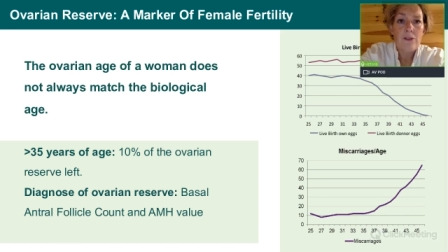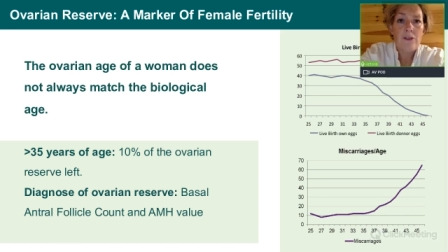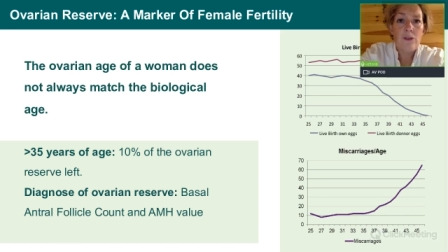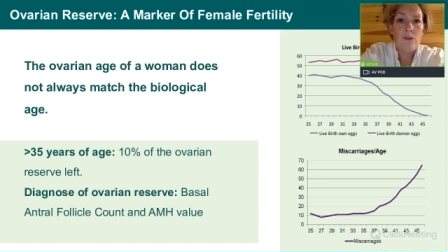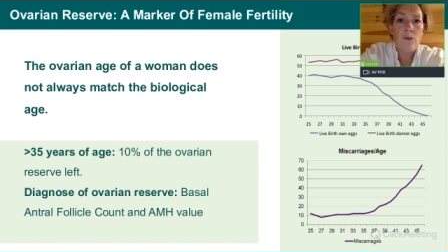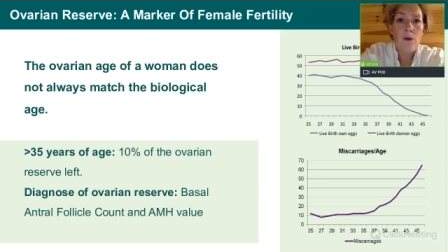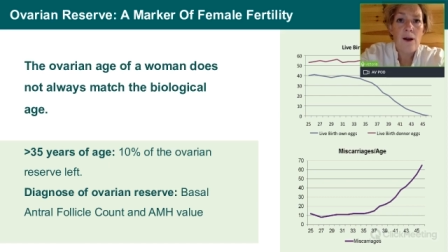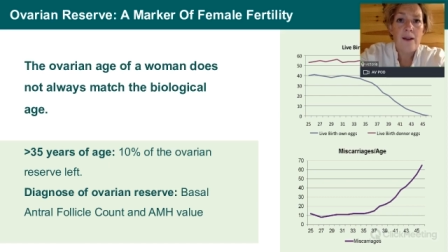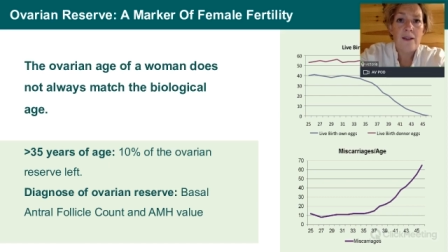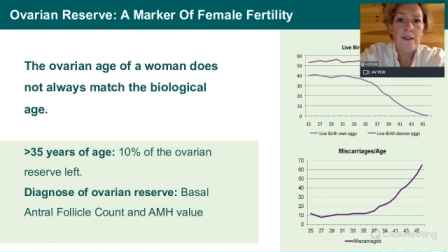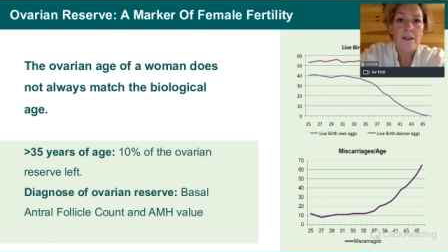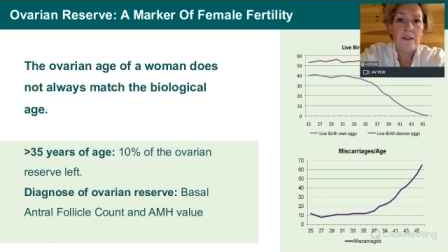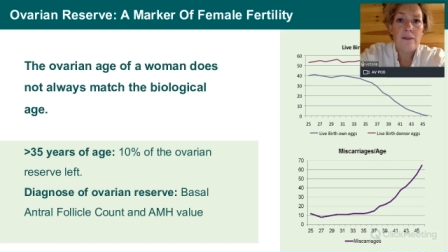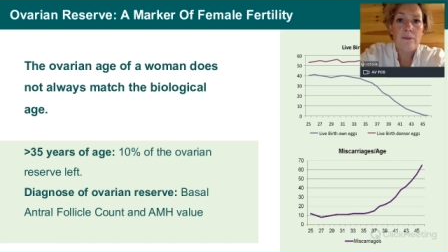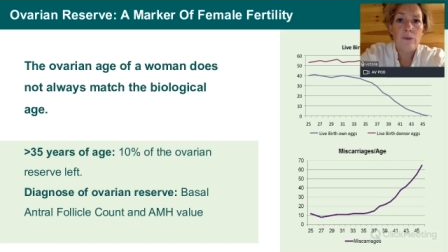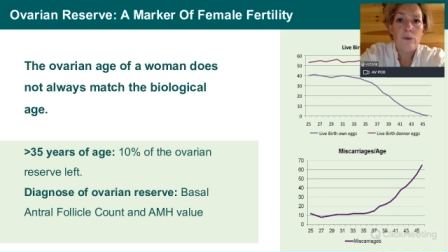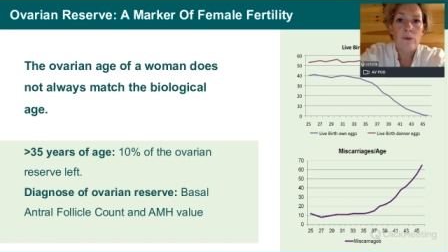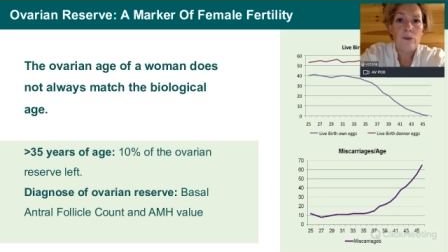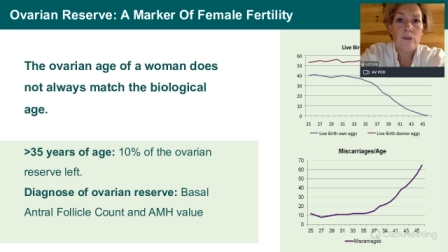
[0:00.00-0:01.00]
So why is
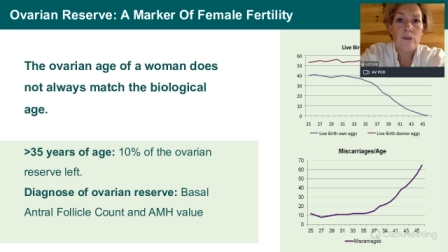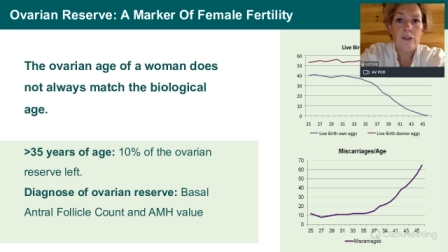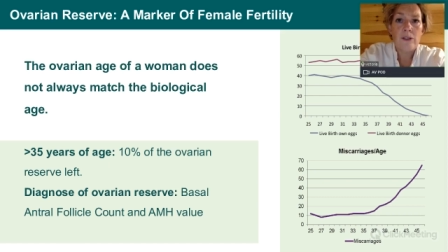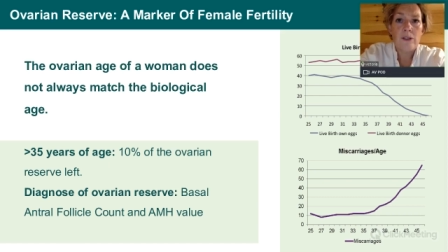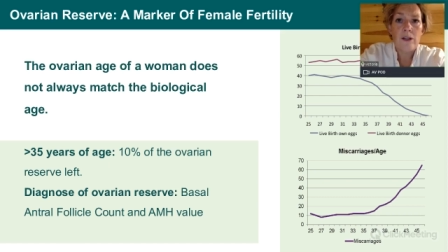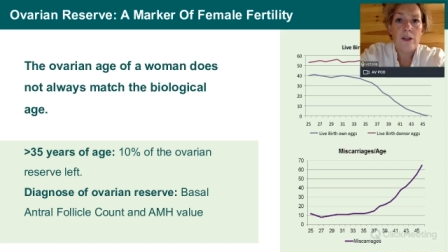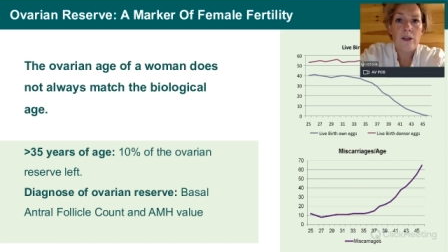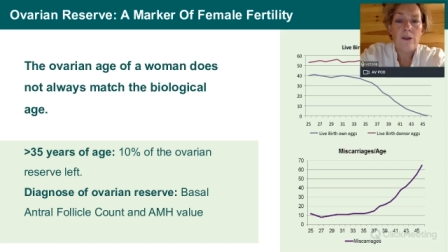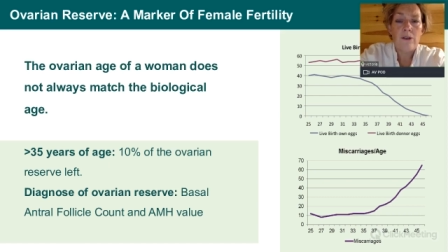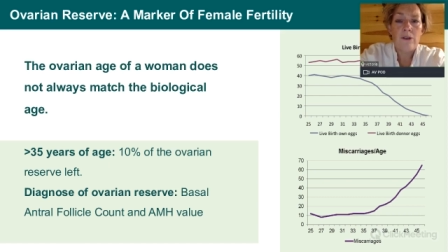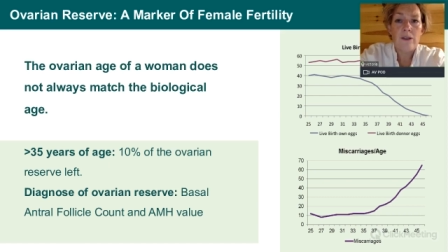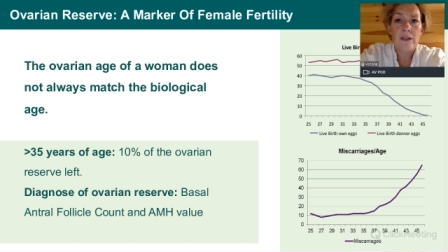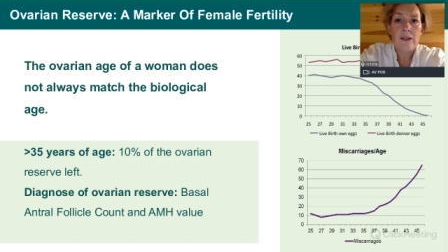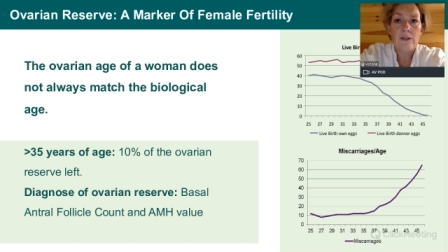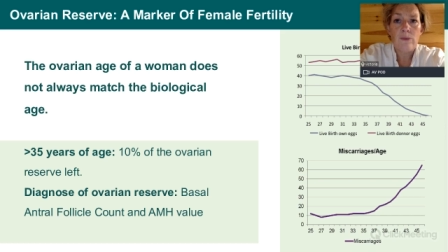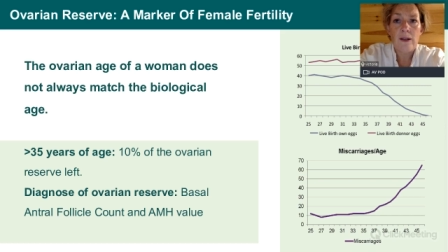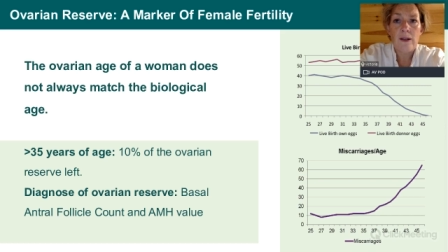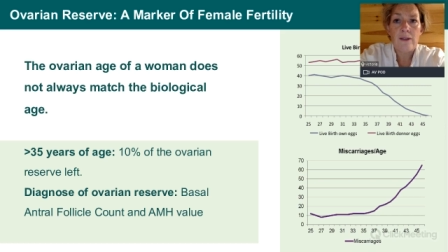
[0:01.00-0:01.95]
it important to know this?